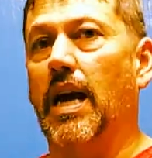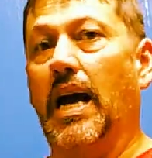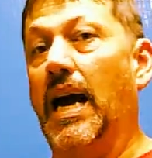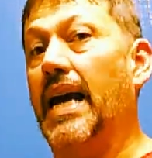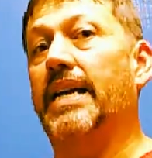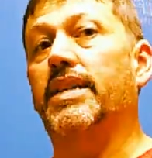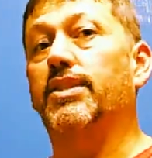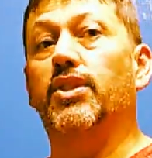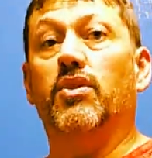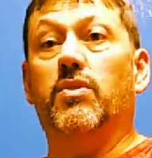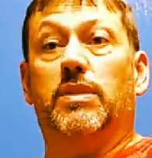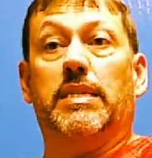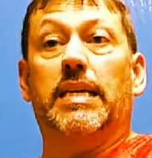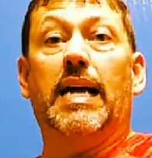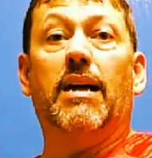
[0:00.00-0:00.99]
I can
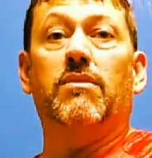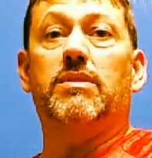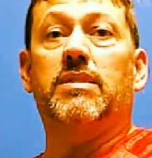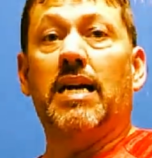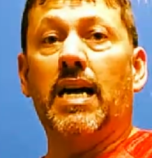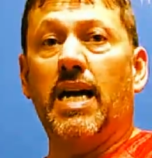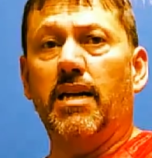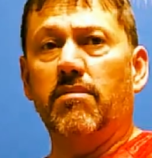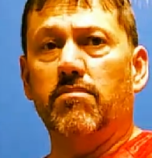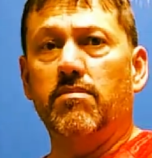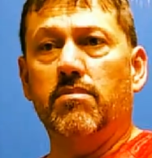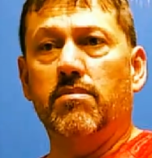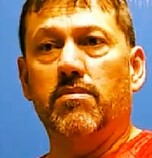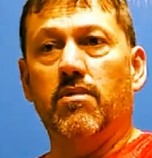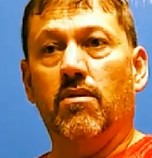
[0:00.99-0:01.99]
use it outside
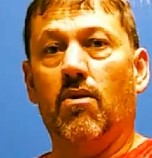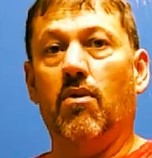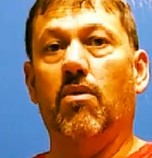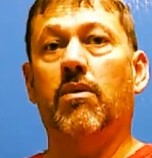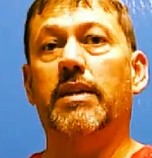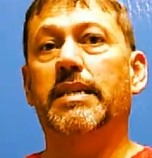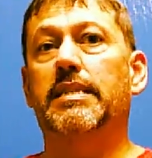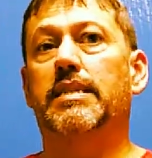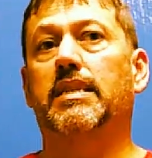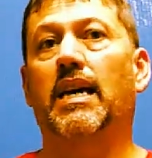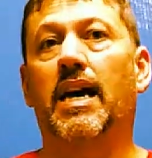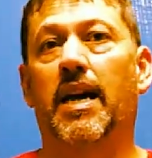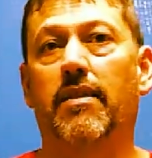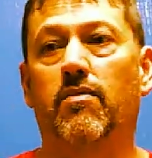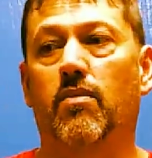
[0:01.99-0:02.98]
or
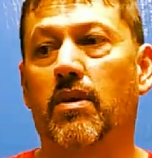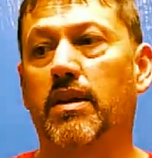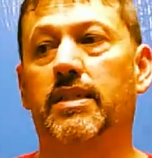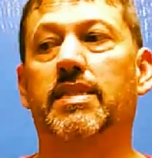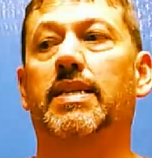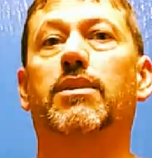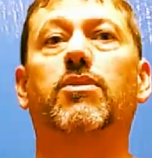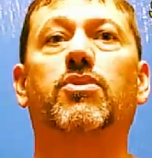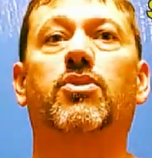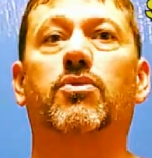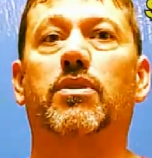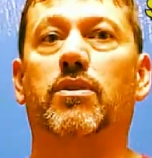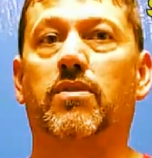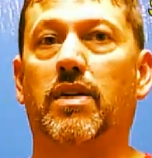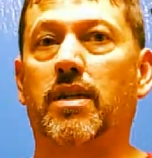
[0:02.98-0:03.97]
inside, whereas the other two
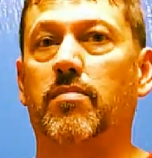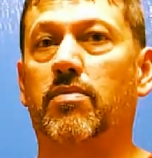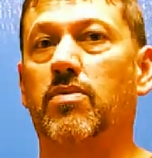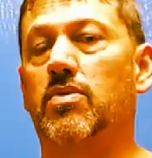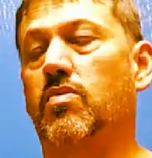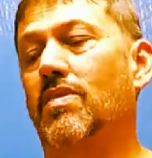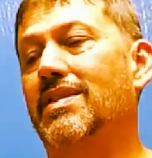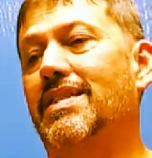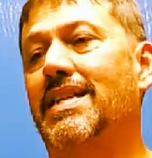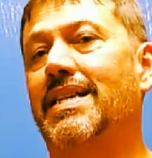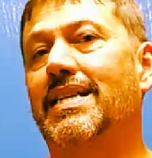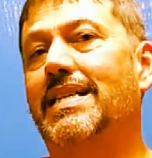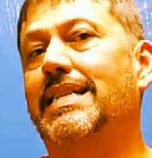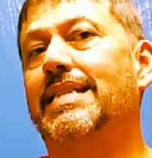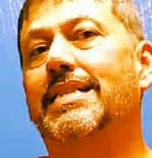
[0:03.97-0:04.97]
Incredibles, once I
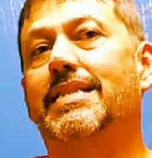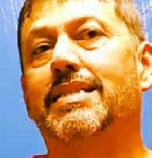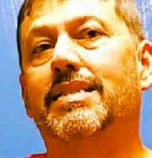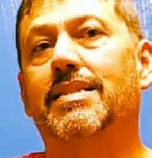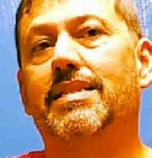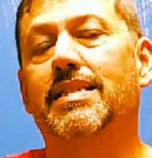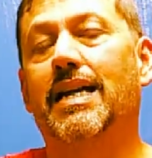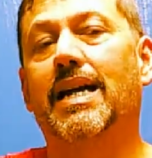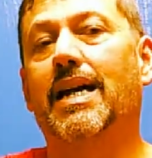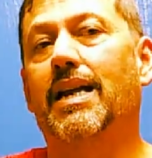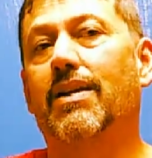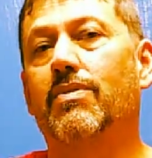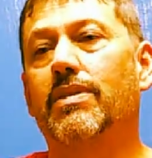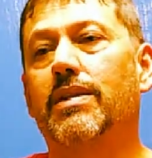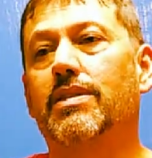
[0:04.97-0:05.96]
get
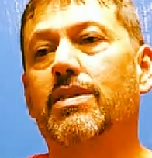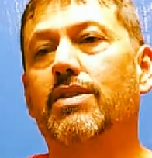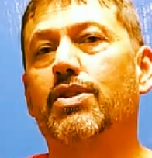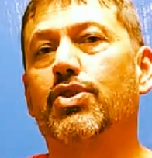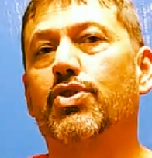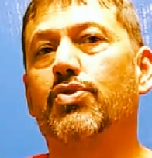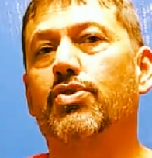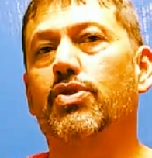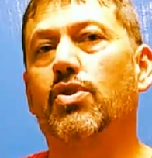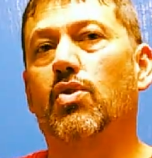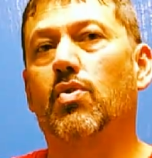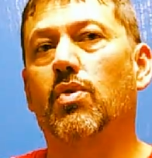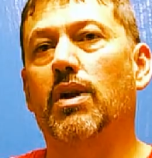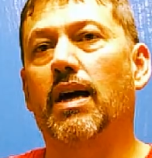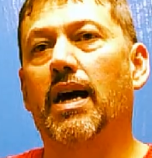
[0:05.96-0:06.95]
inside, I really couldn't use it a
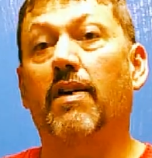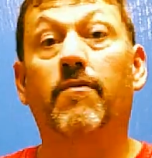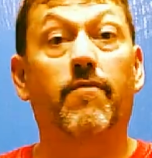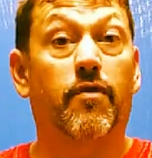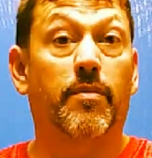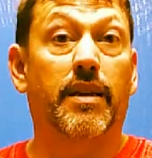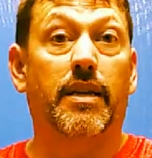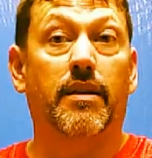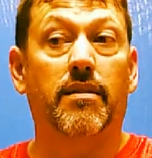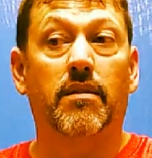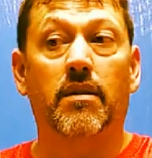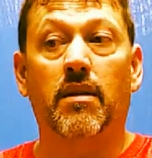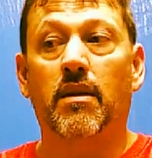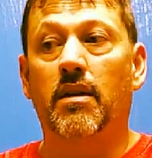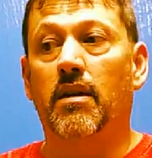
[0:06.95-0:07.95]
whole lot for me.
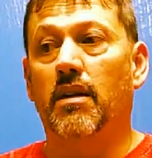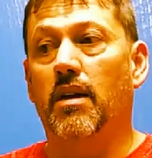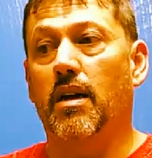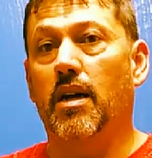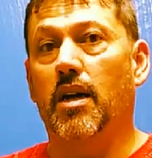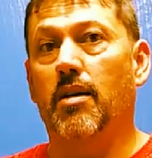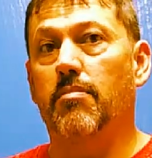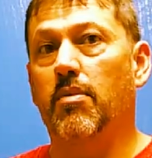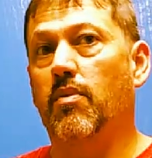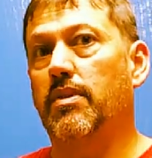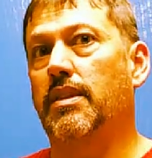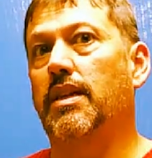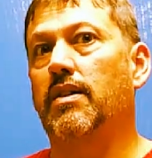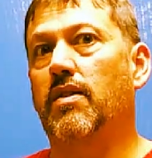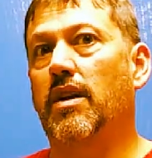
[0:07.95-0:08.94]
But
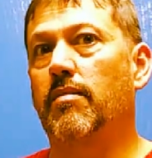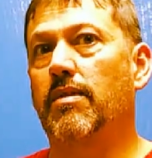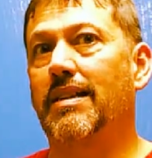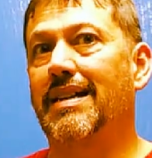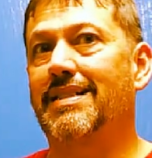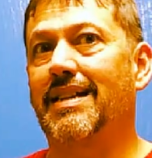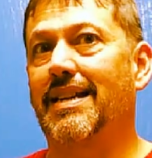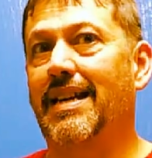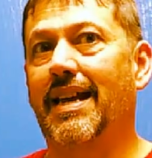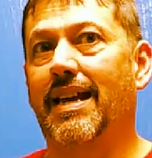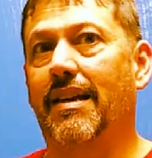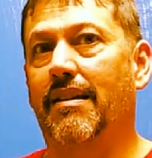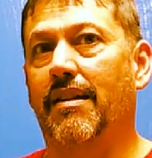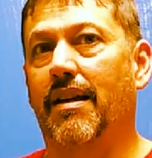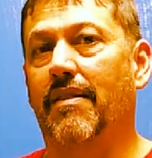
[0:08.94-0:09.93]
with the Incrediblex, I
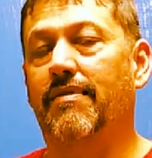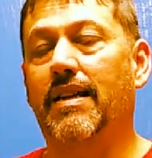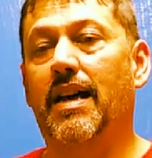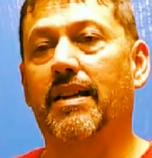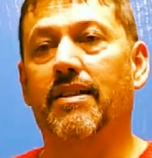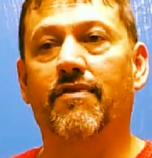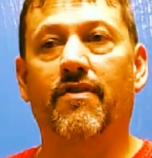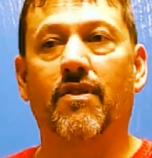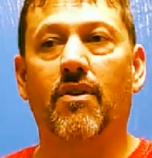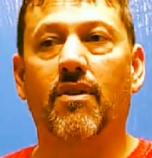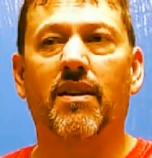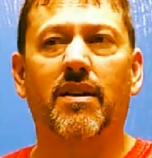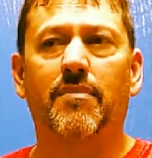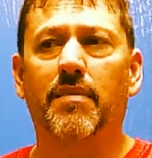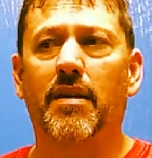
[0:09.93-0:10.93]
can. I've gotten as far
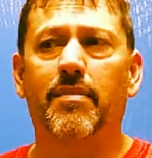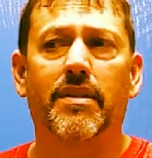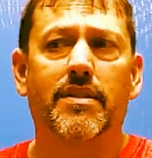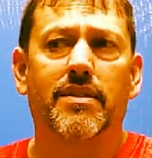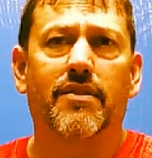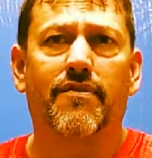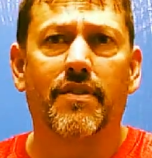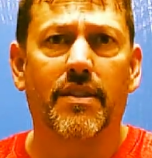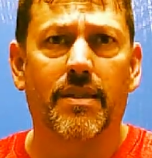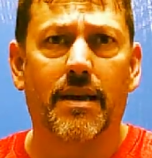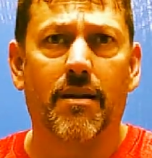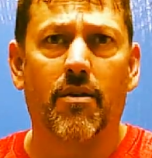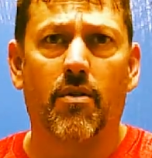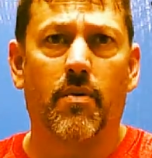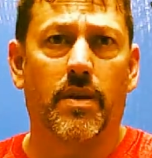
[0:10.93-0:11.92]
in maybe as the 5th
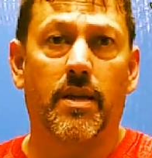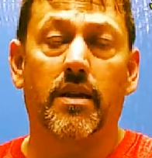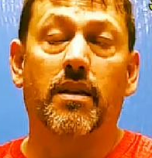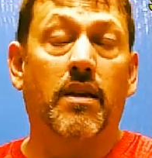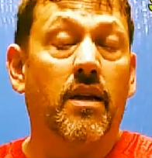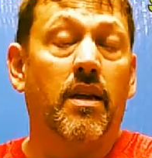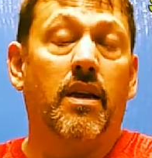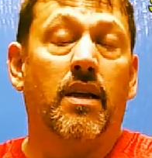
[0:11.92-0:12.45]
arrow with it